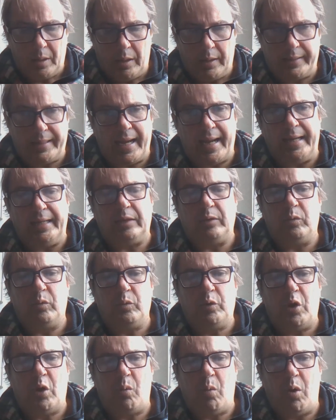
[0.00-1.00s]

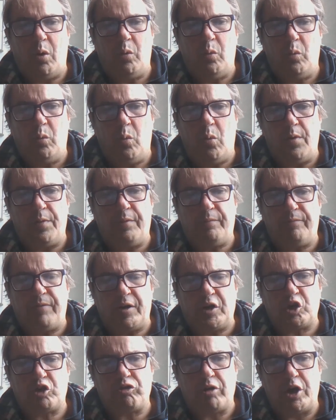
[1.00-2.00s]
again, you know, what the
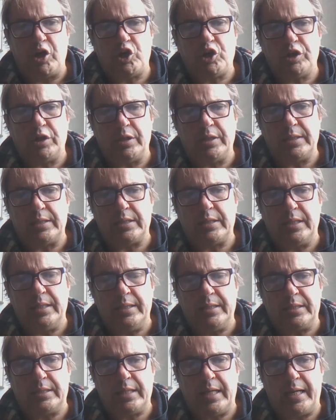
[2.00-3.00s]
frustration is
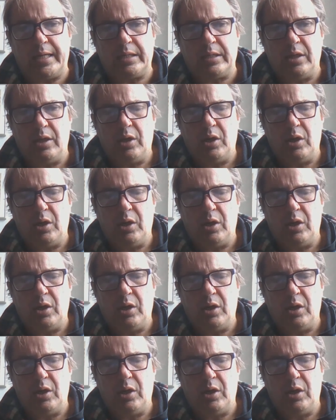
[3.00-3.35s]
that